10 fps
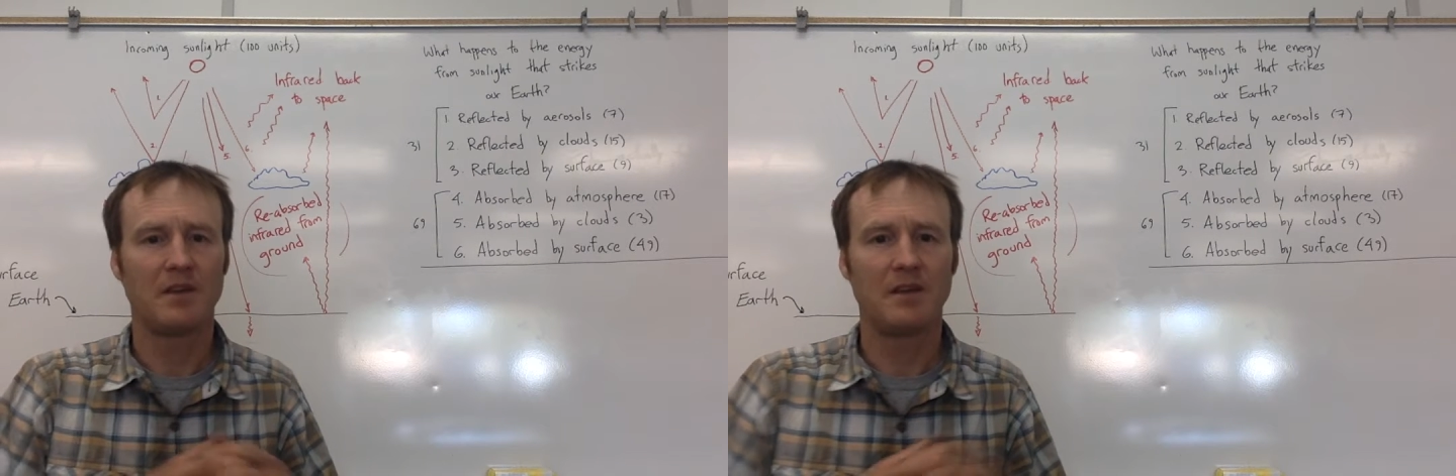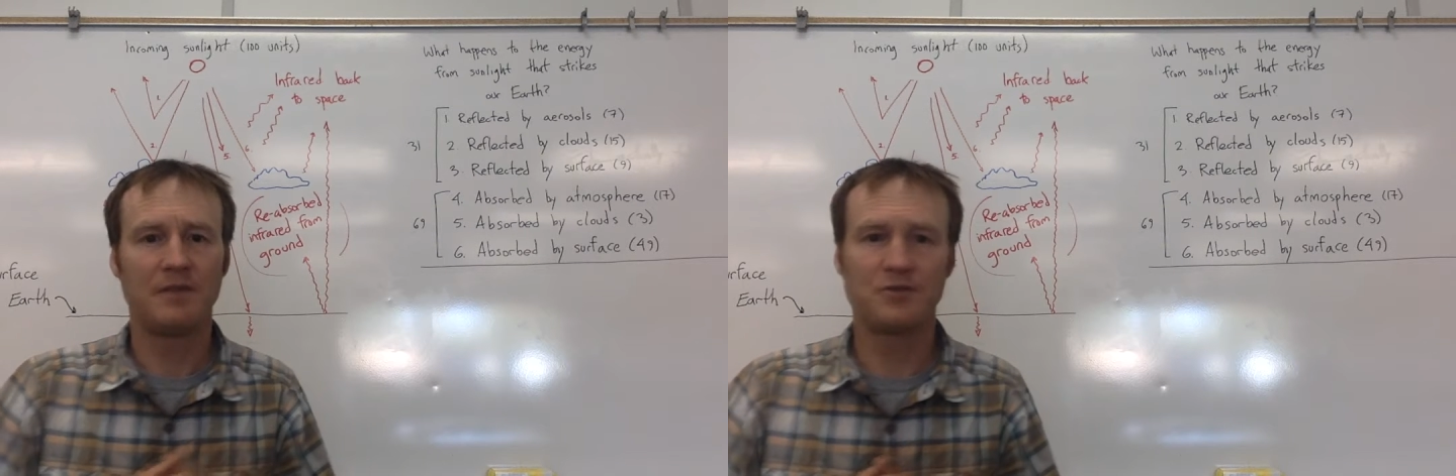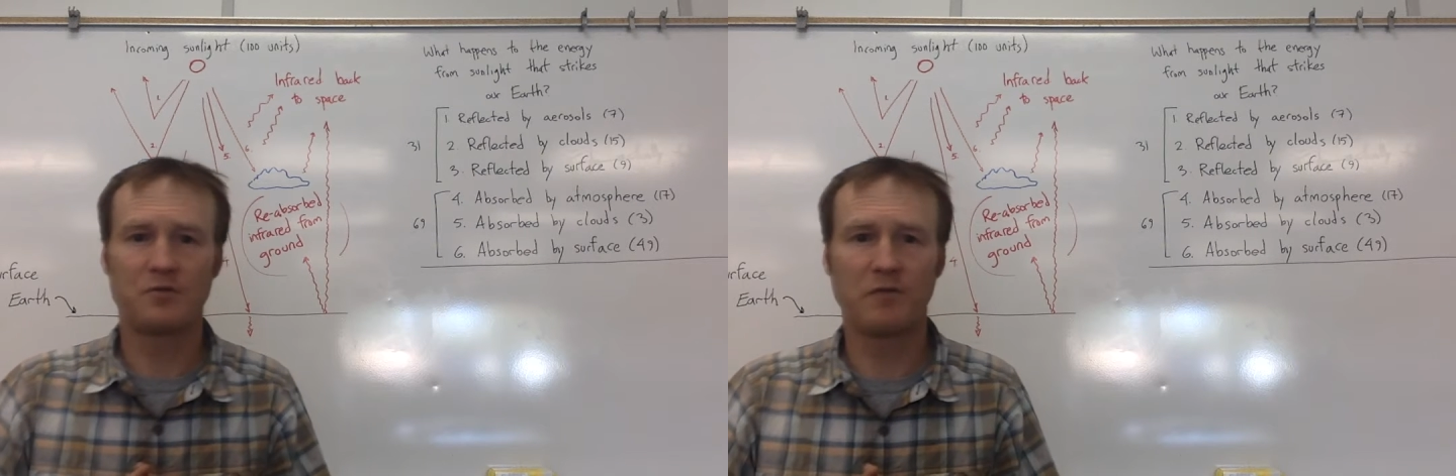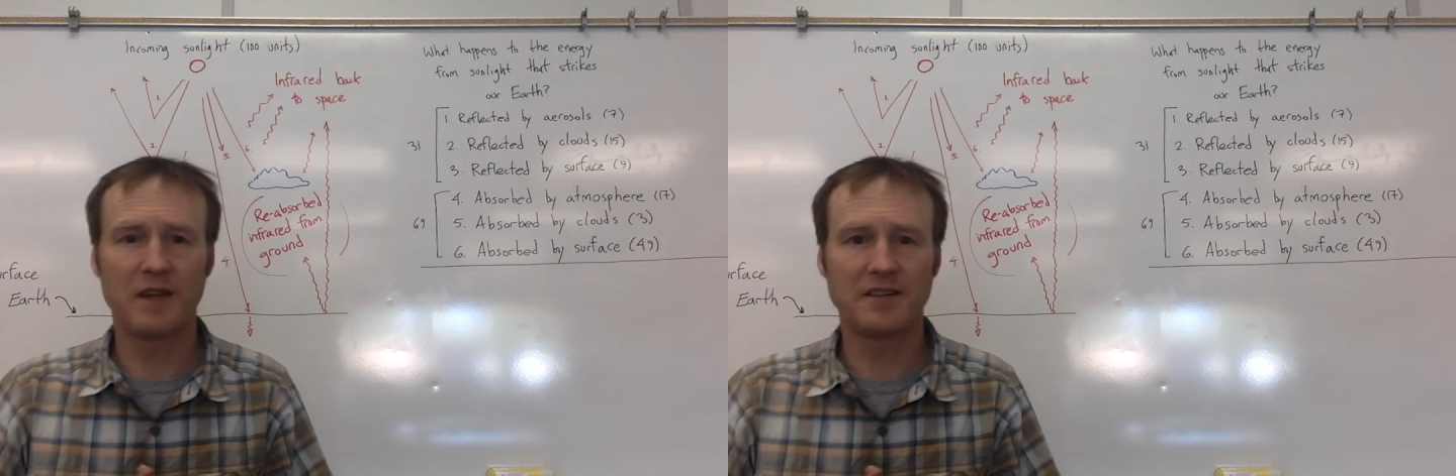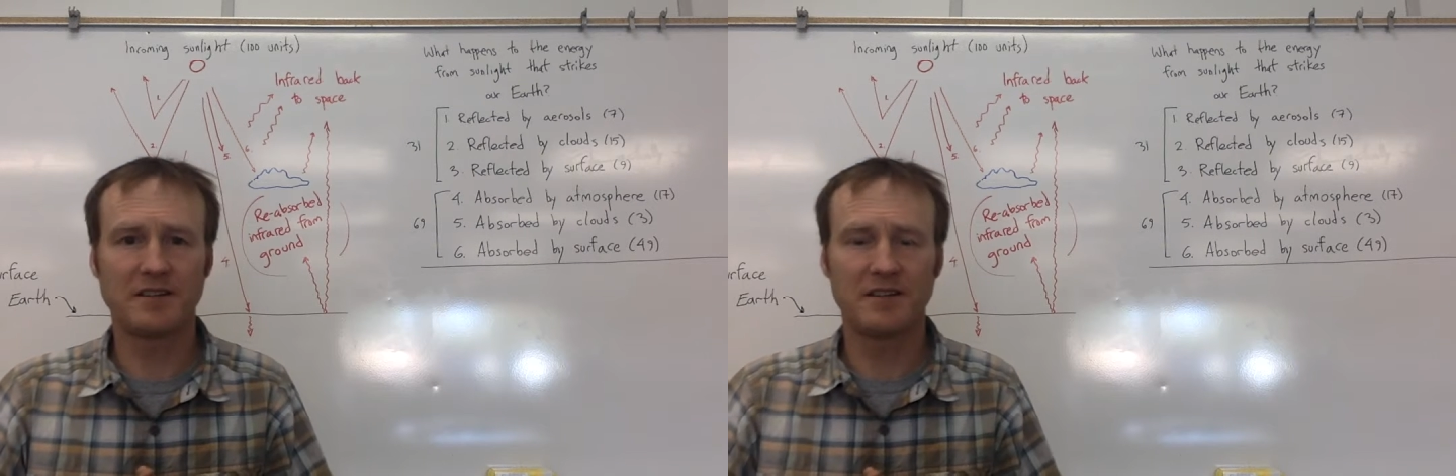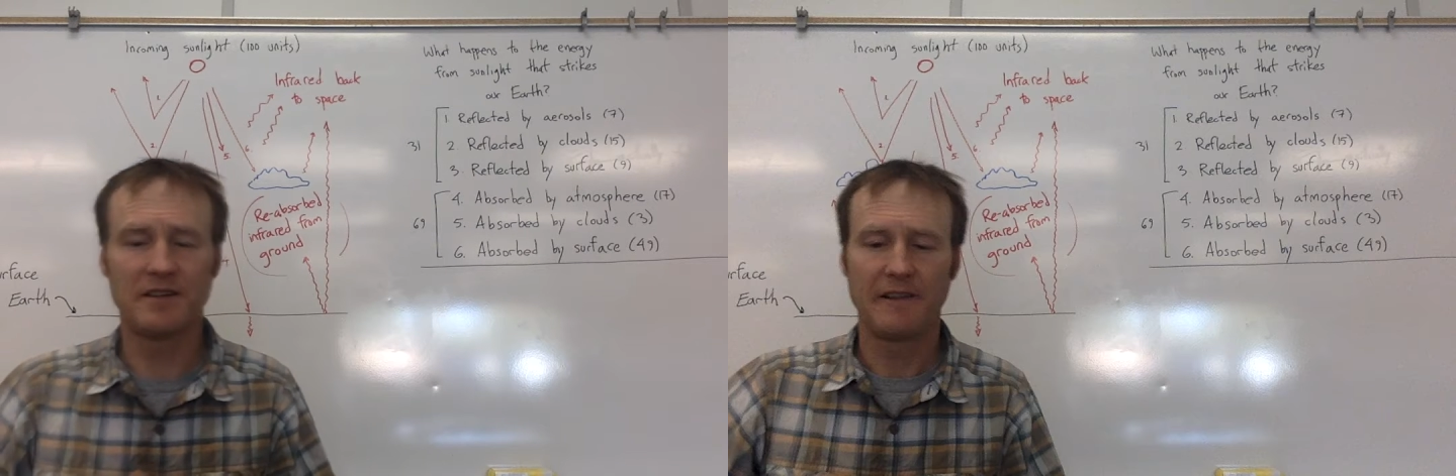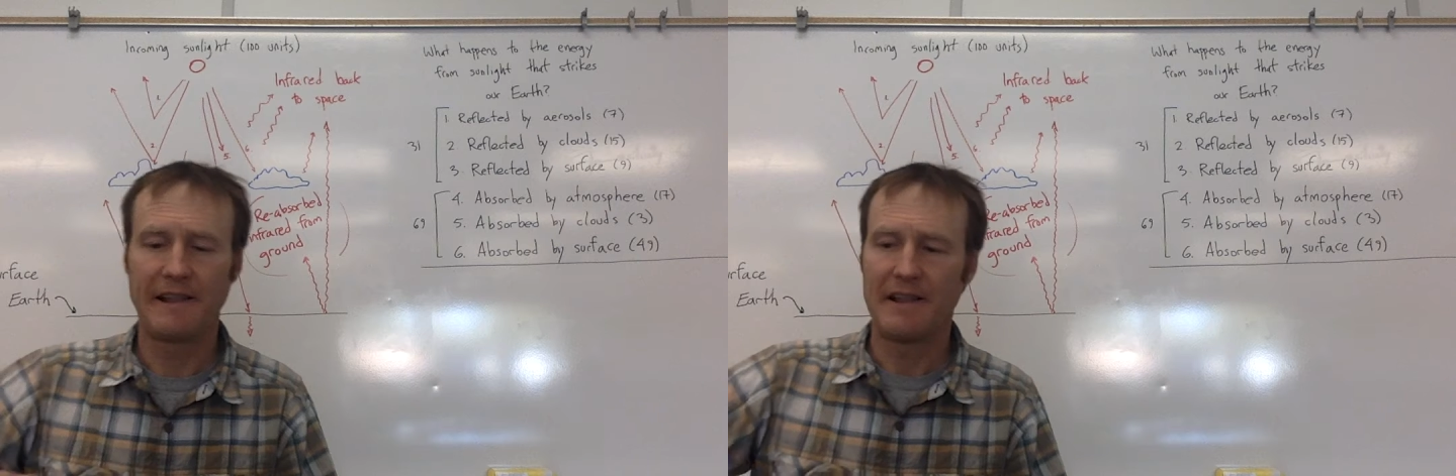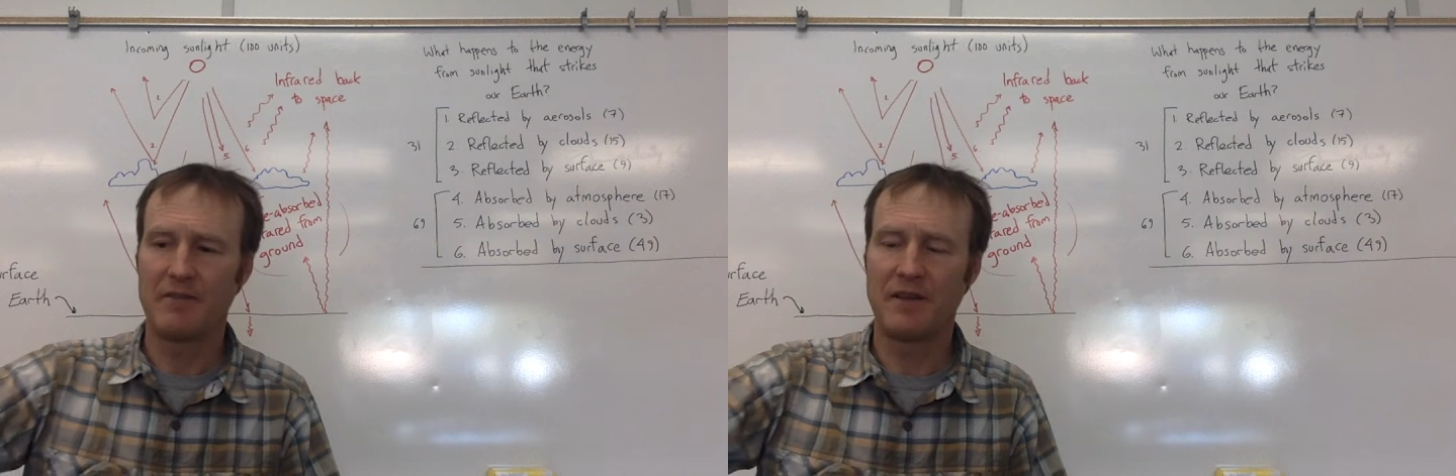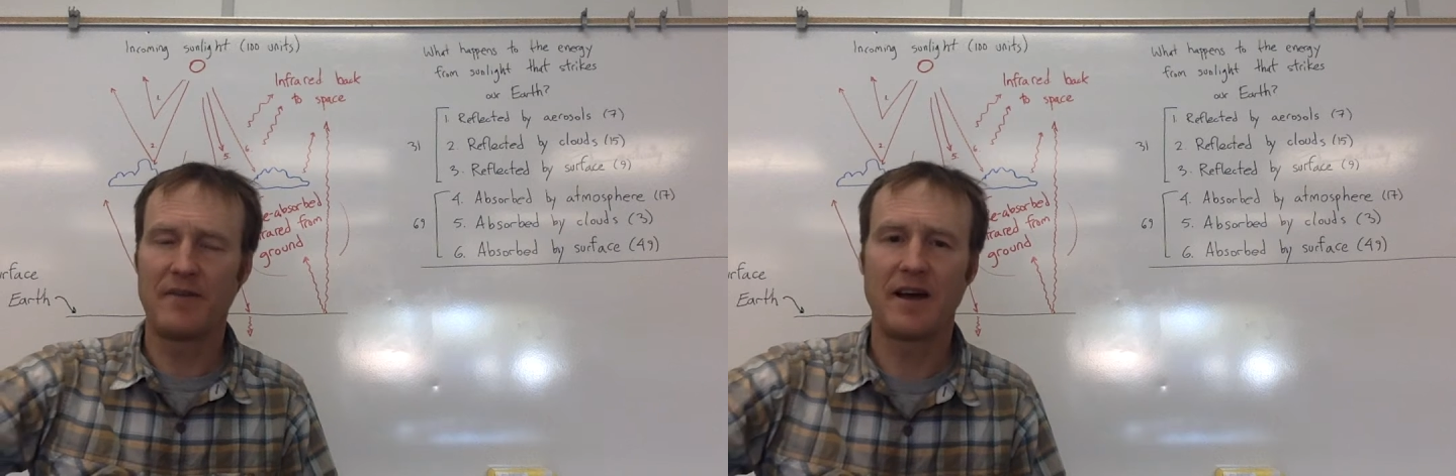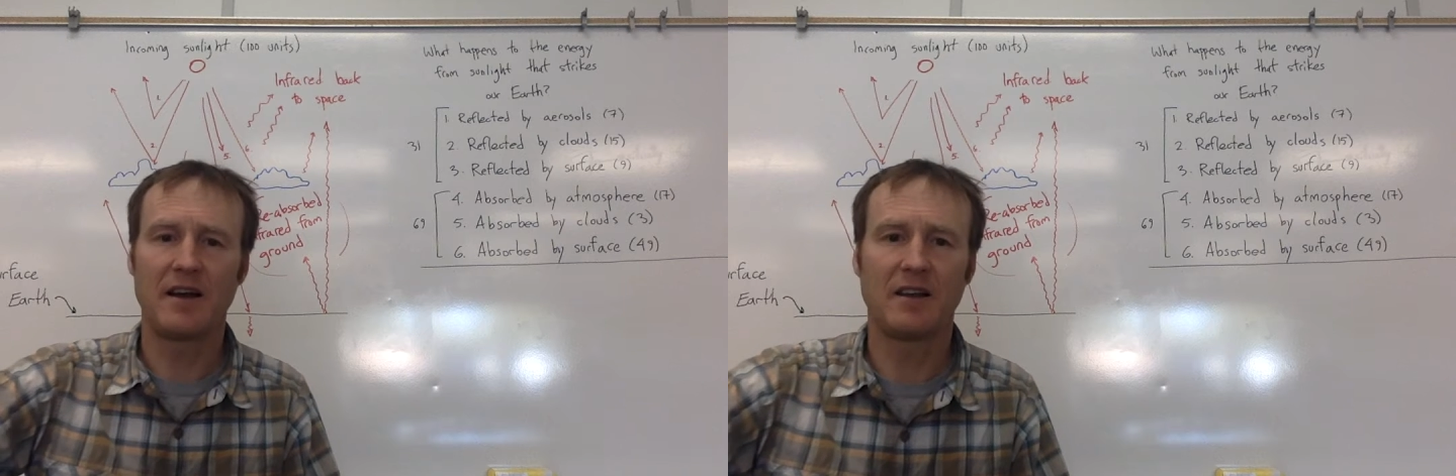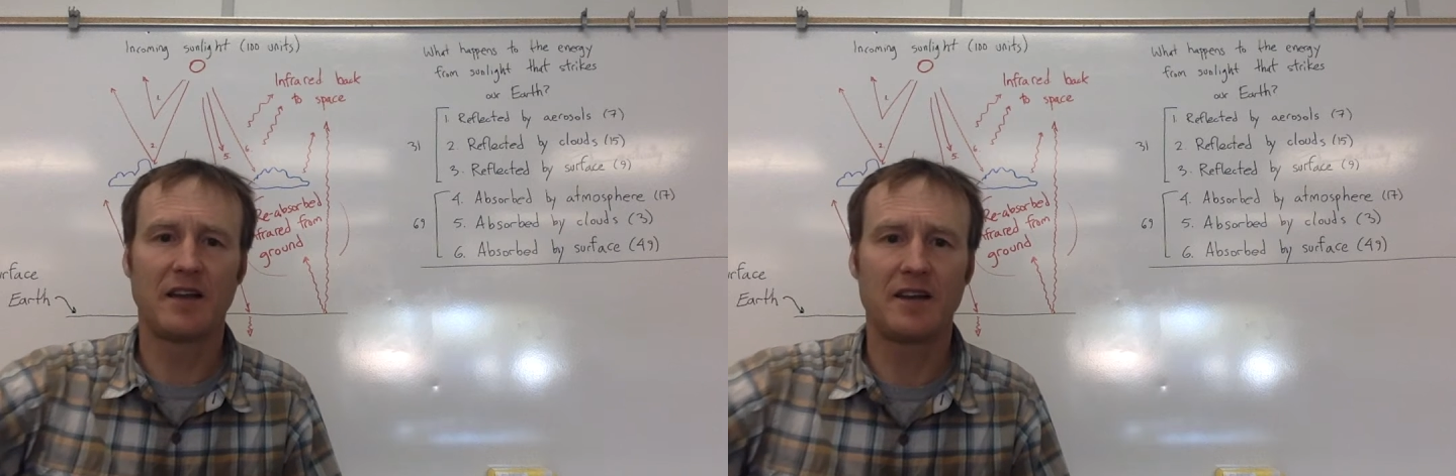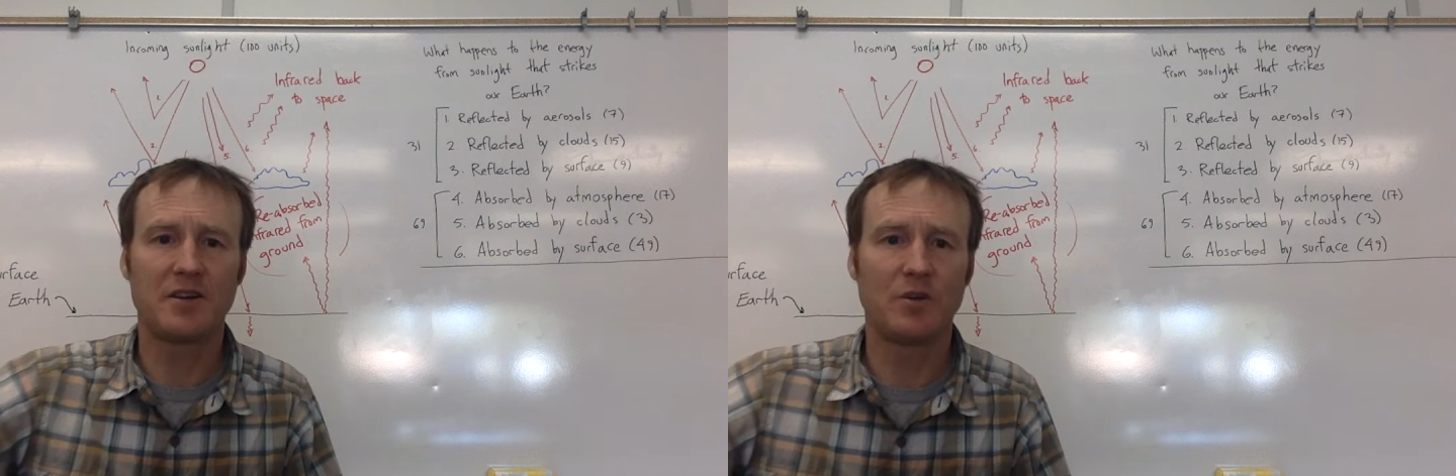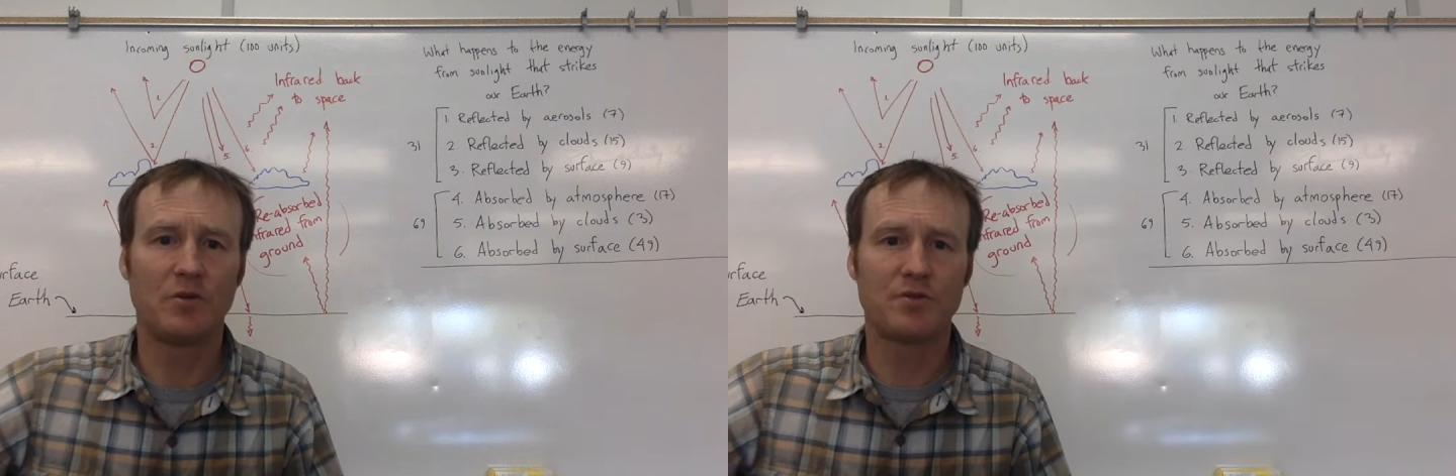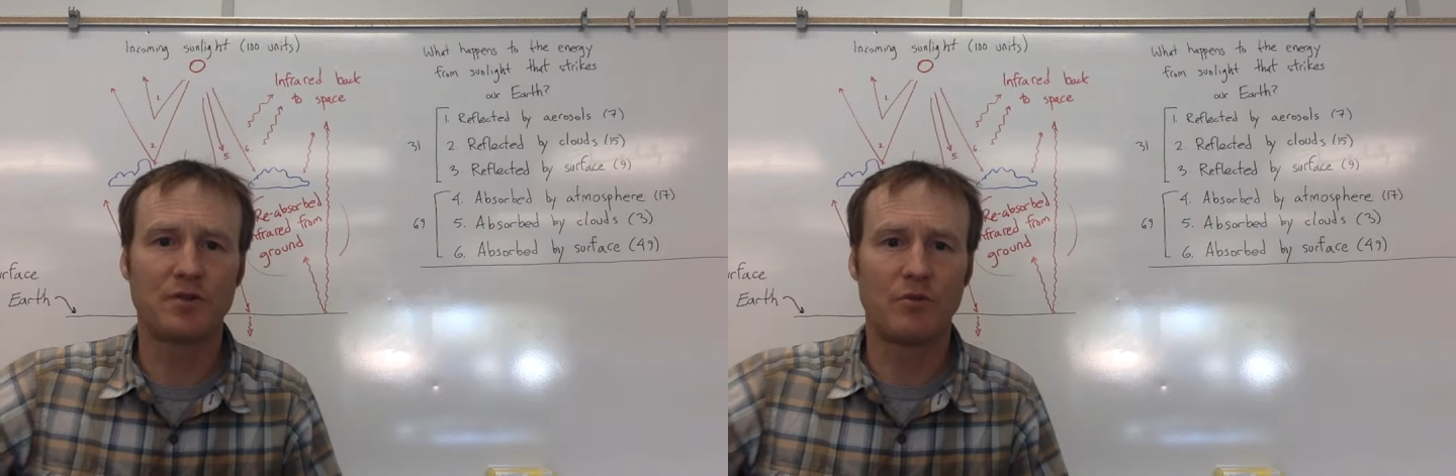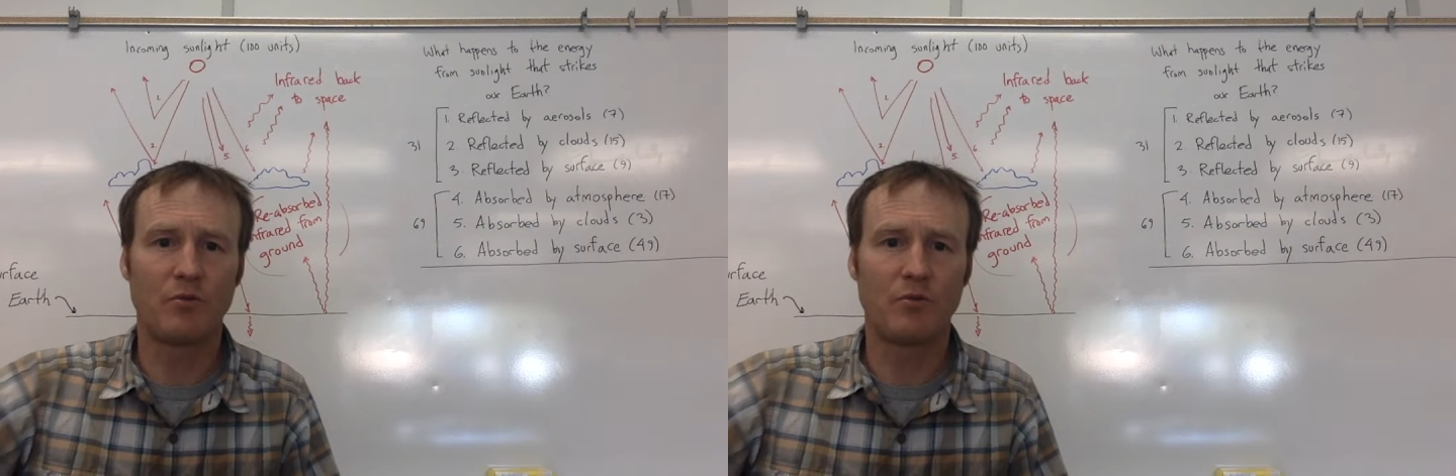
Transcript: If it's reflected, then that light goes